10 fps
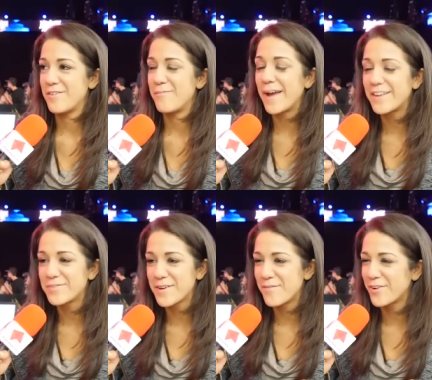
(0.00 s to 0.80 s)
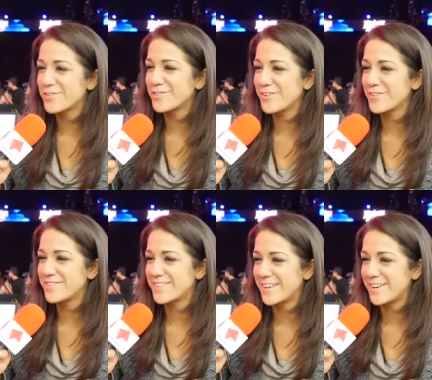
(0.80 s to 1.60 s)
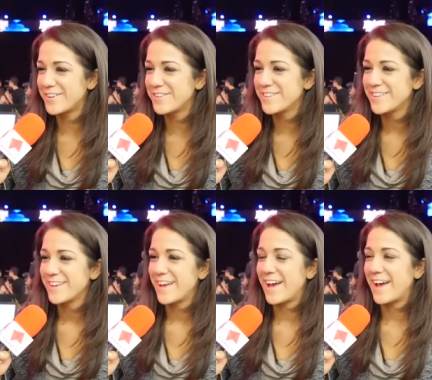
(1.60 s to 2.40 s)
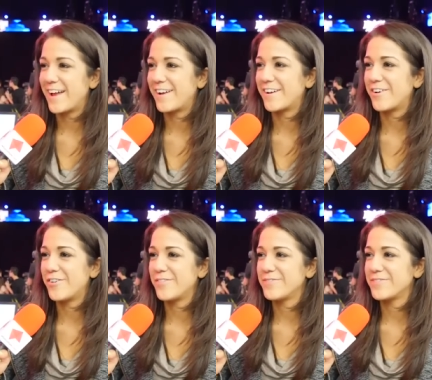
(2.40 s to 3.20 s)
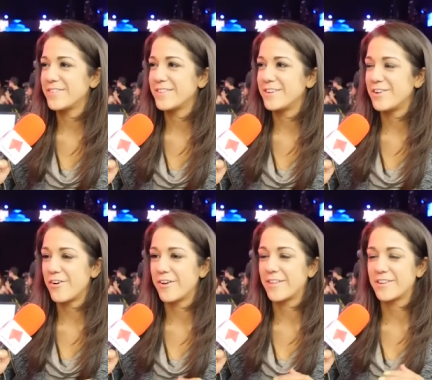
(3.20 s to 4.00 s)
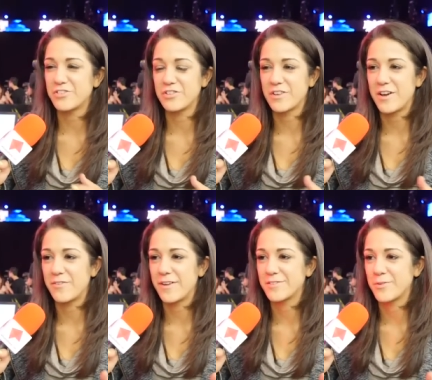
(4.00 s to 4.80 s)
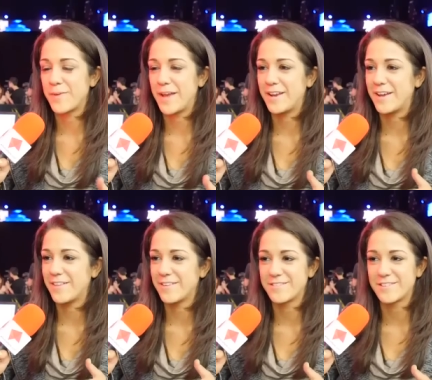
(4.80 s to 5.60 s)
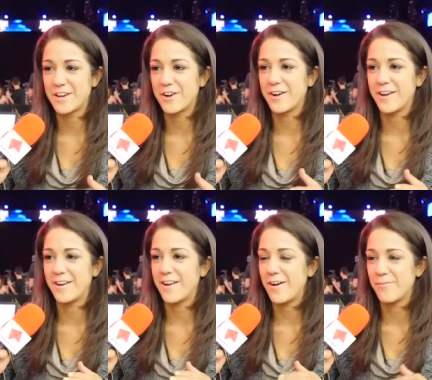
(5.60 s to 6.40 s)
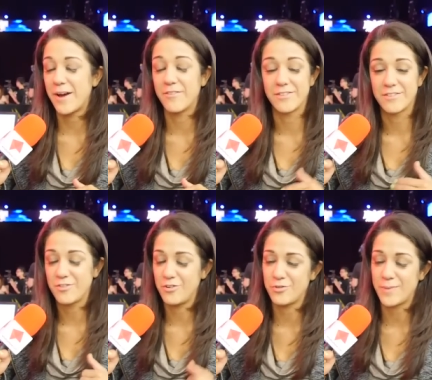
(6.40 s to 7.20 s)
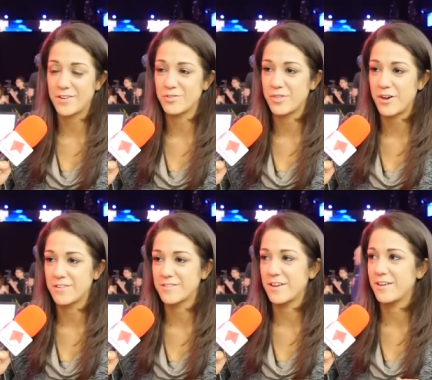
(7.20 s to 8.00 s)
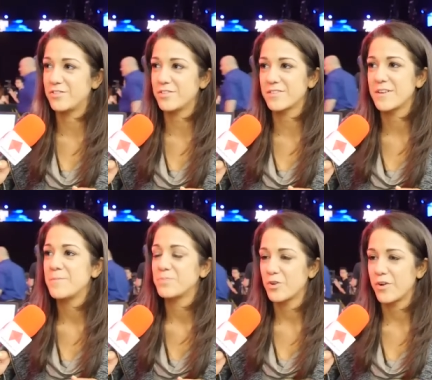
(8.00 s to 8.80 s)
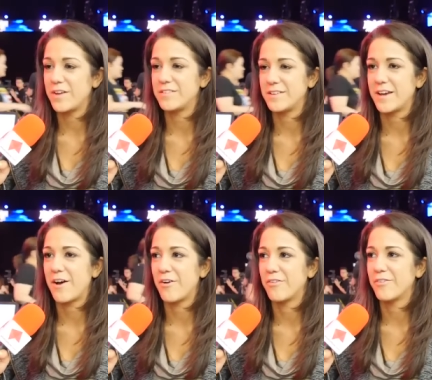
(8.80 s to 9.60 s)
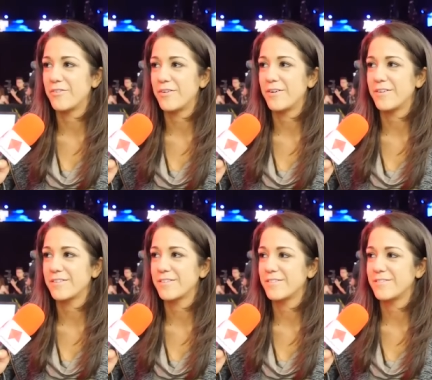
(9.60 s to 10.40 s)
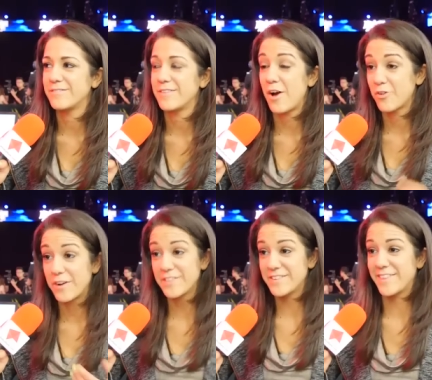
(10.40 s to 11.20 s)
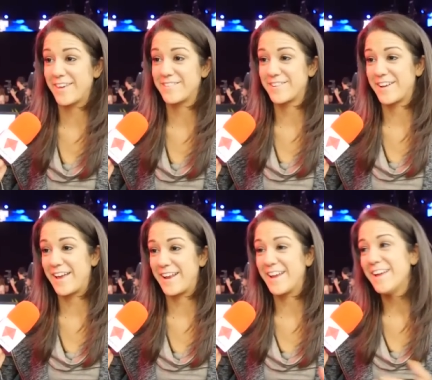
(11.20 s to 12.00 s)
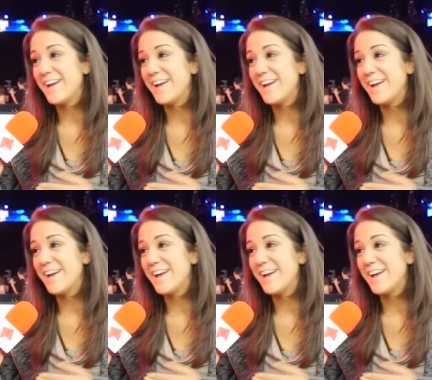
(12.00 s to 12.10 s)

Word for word: makes me emotional still. Yeah. And knowing that she's on WrestleMania this year and I'm having this huge match with Asuka. It's just crazy how how crazy things are getting.